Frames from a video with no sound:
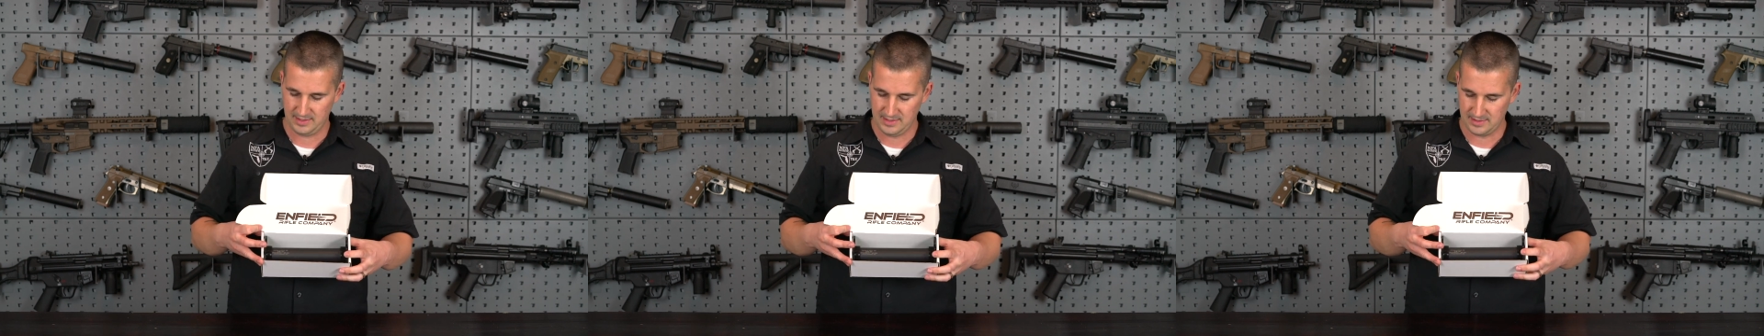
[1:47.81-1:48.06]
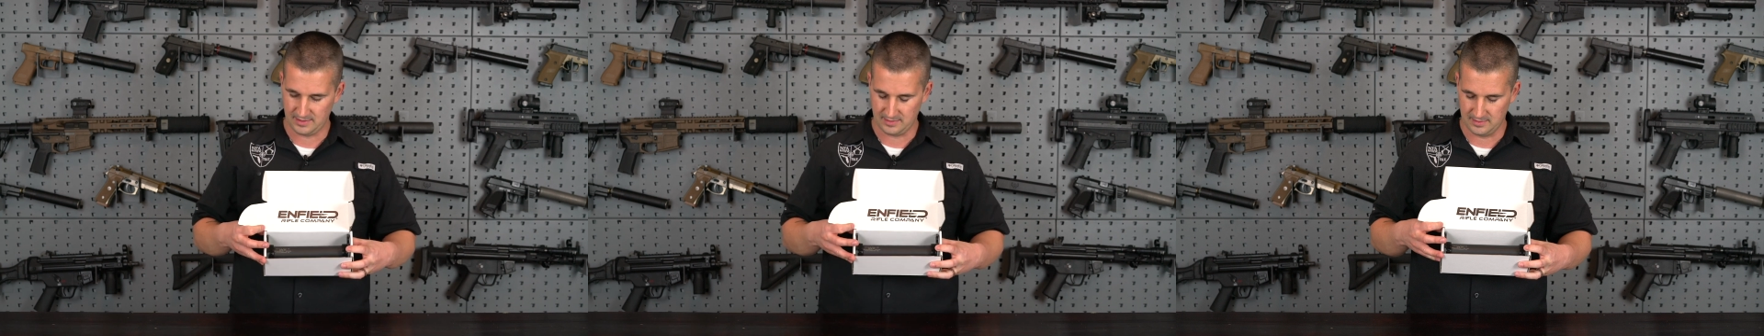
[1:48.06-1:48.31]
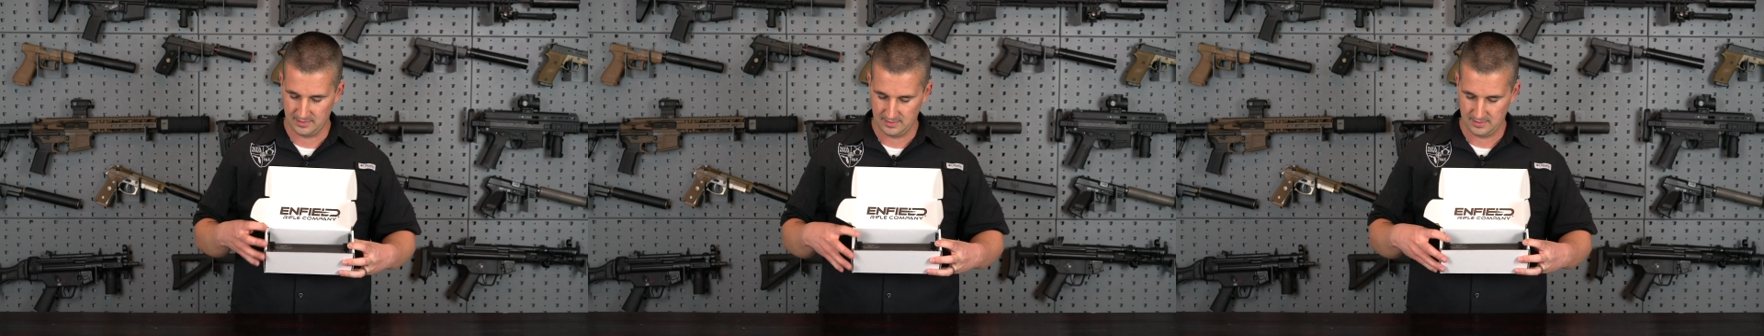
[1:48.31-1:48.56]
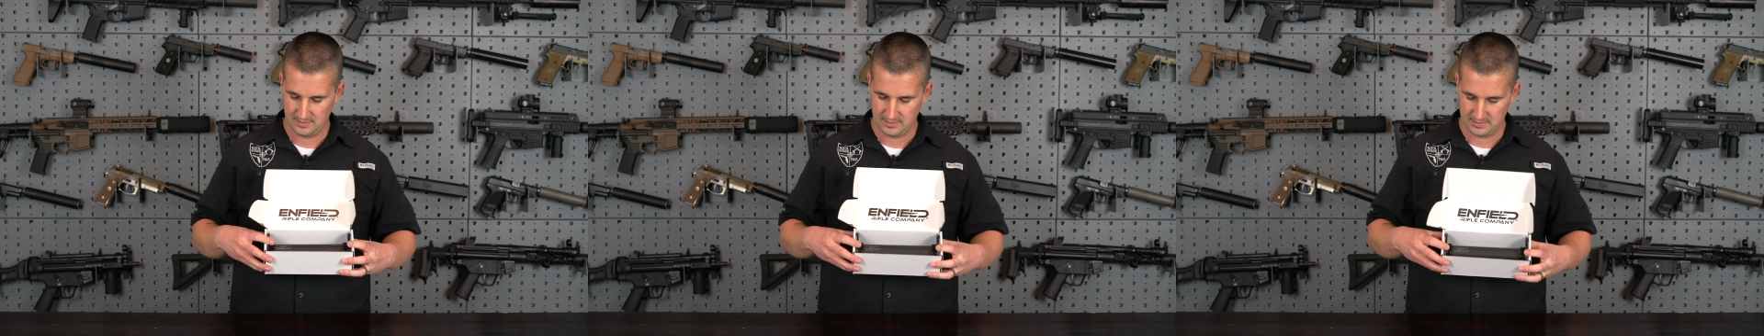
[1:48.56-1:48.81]
and
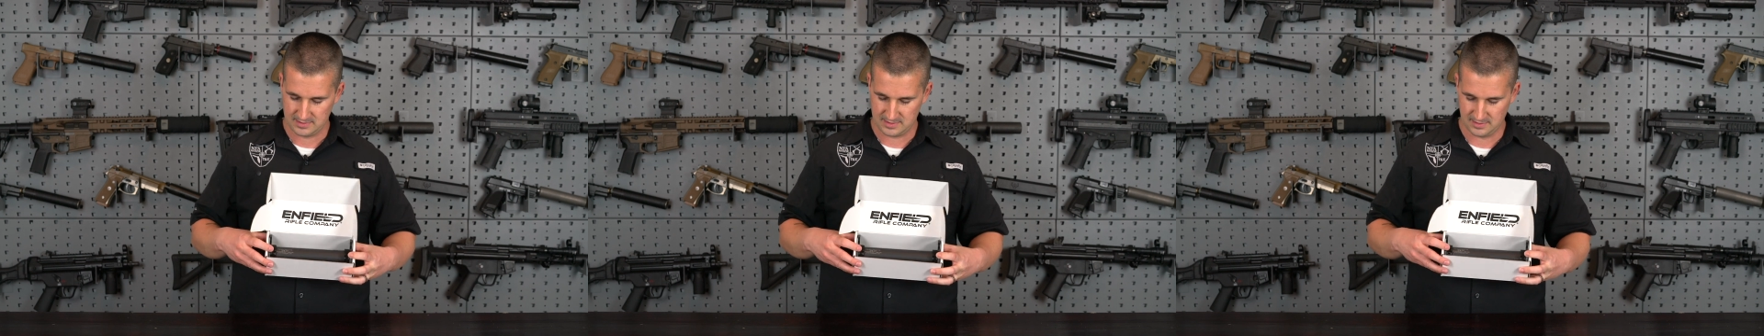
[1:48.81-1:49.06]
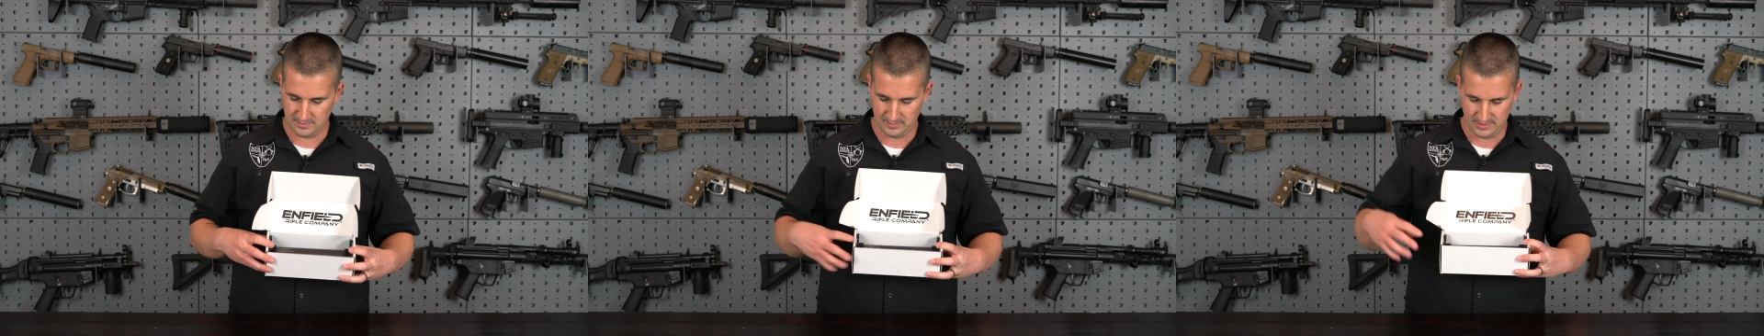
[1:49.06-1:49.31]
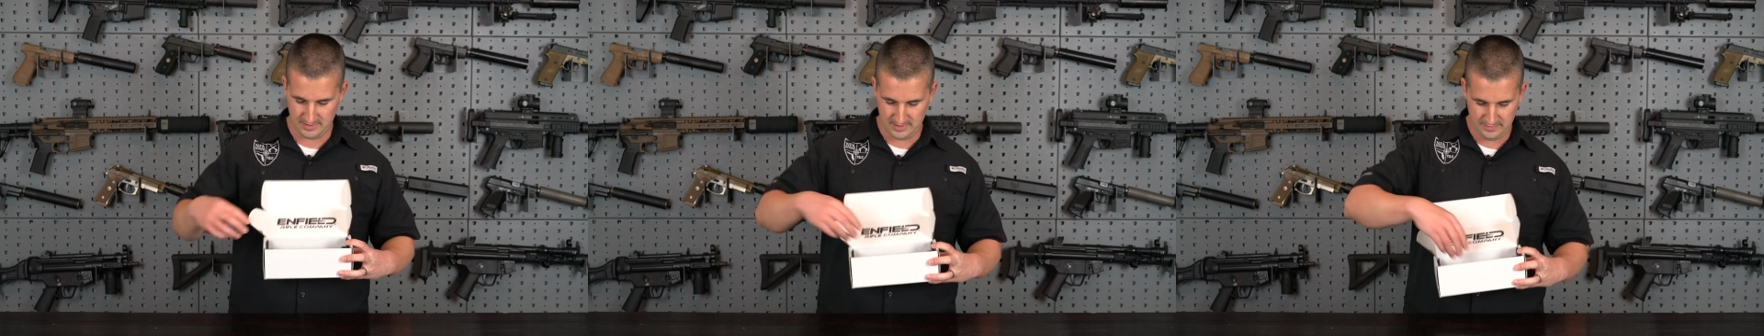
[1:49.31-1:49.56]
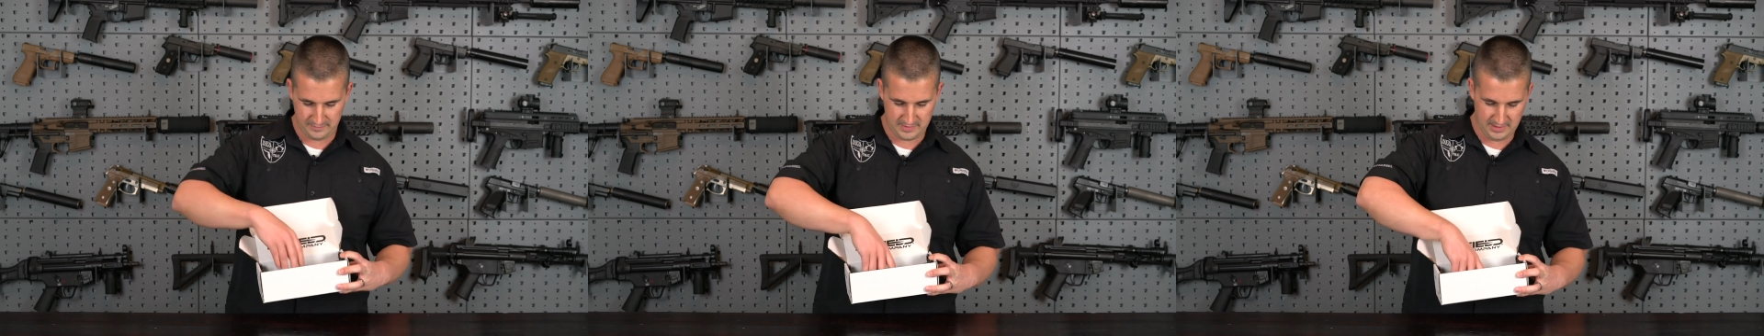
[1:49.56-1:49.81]
some
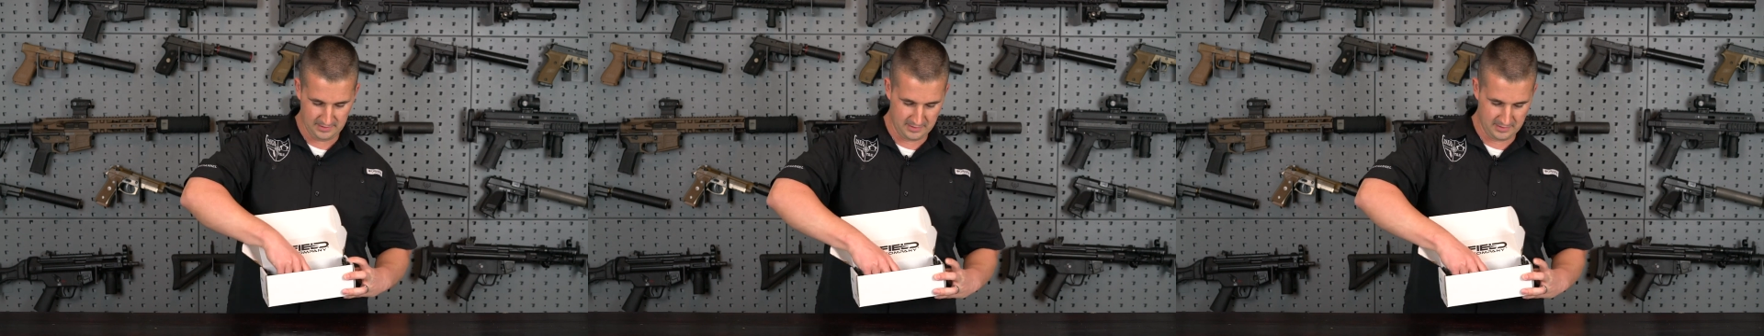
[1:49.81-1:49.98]
nifty